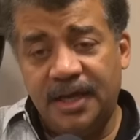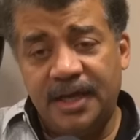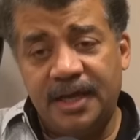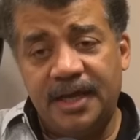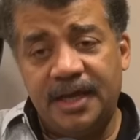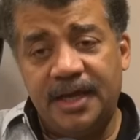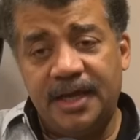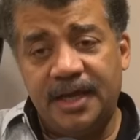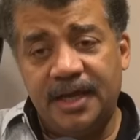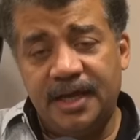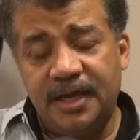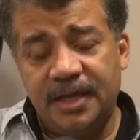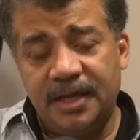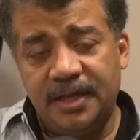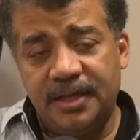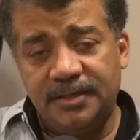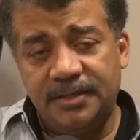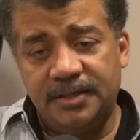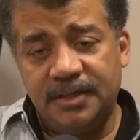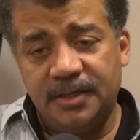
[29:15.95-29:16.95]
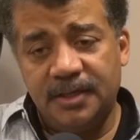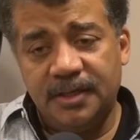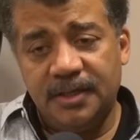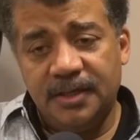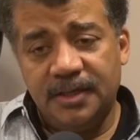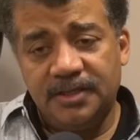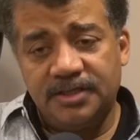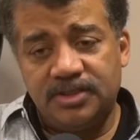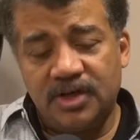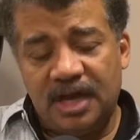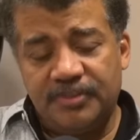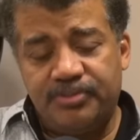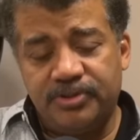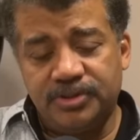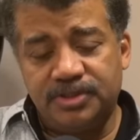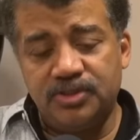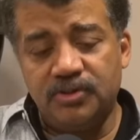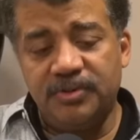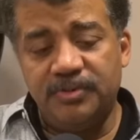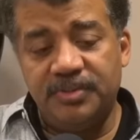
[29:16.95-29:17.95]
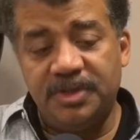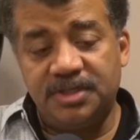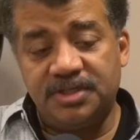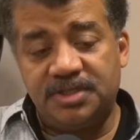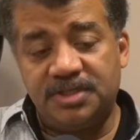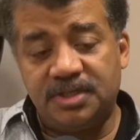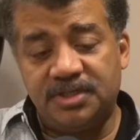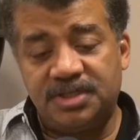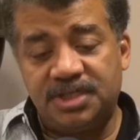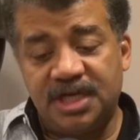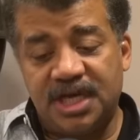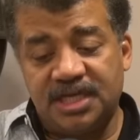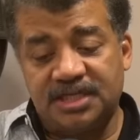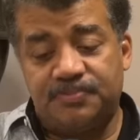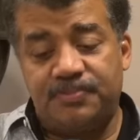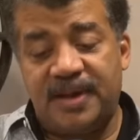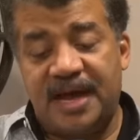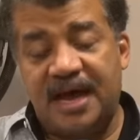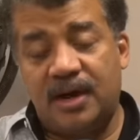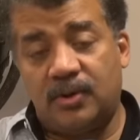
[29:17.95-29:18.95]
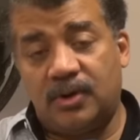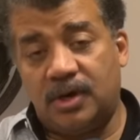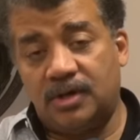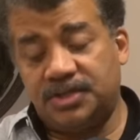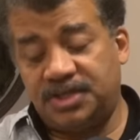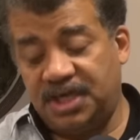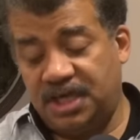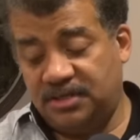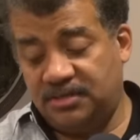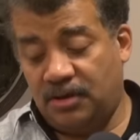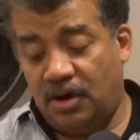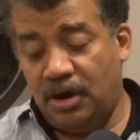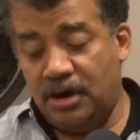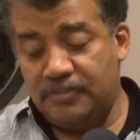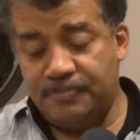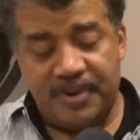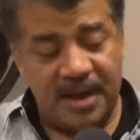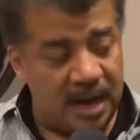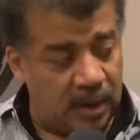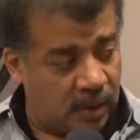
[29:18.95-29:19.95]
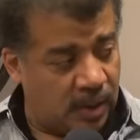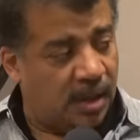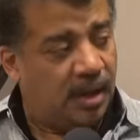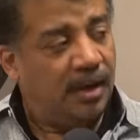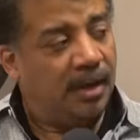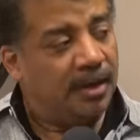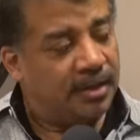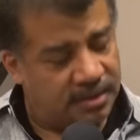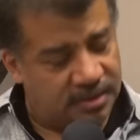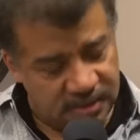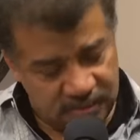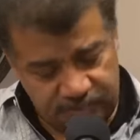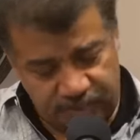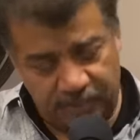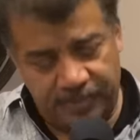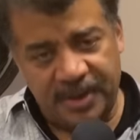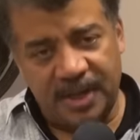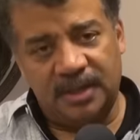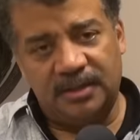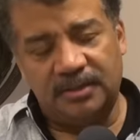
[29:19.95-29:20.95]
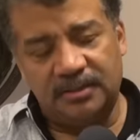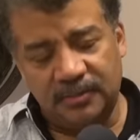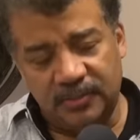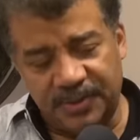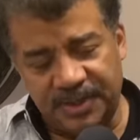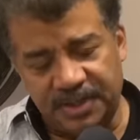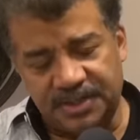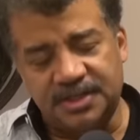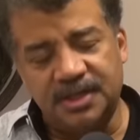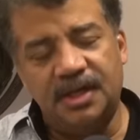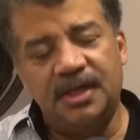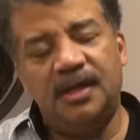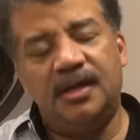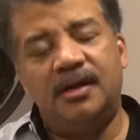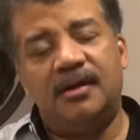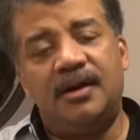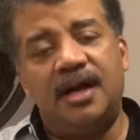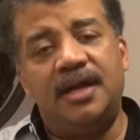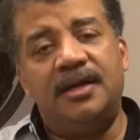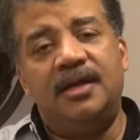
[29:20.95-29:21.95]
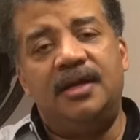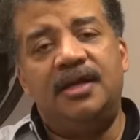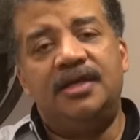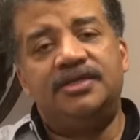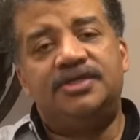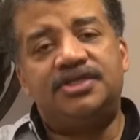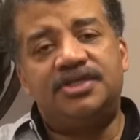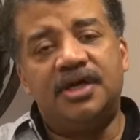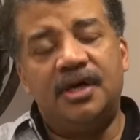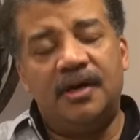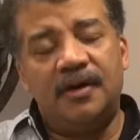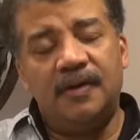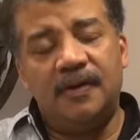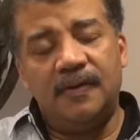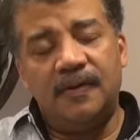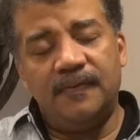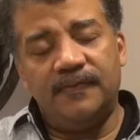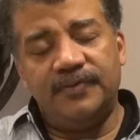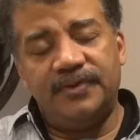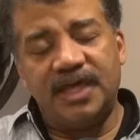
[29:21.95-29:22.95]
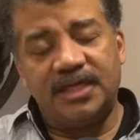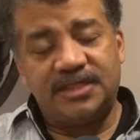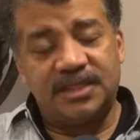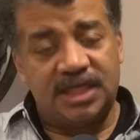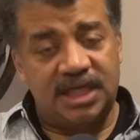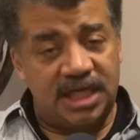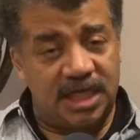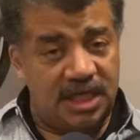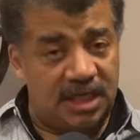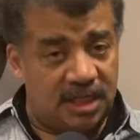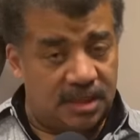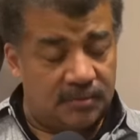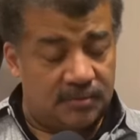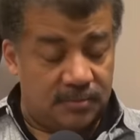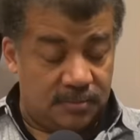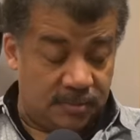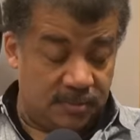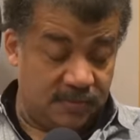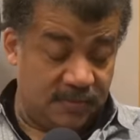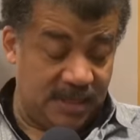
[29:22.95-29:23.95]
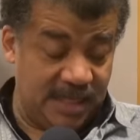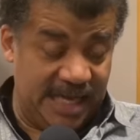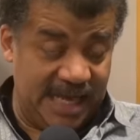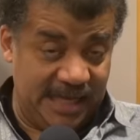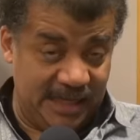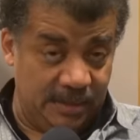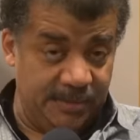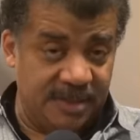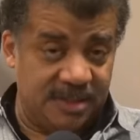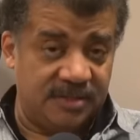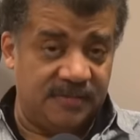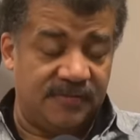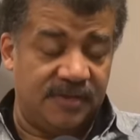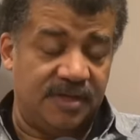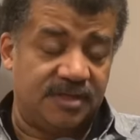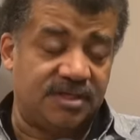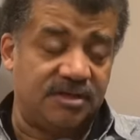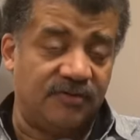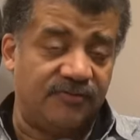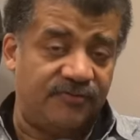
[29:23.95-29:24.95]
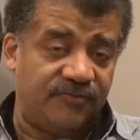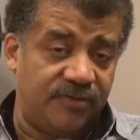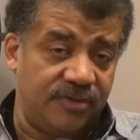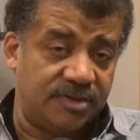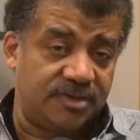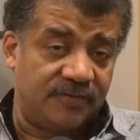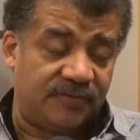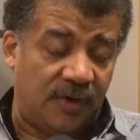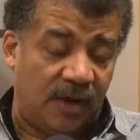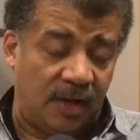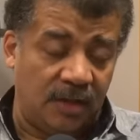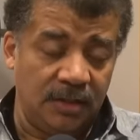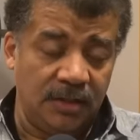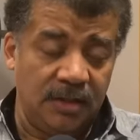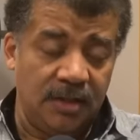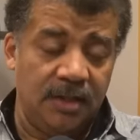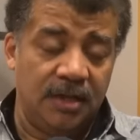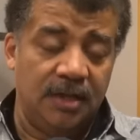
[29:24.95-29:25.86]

and so I presume it means she has power. She has arm power, arm power to propel to her propel wheels. wheels. All right. So that's a key element of this. So first of all,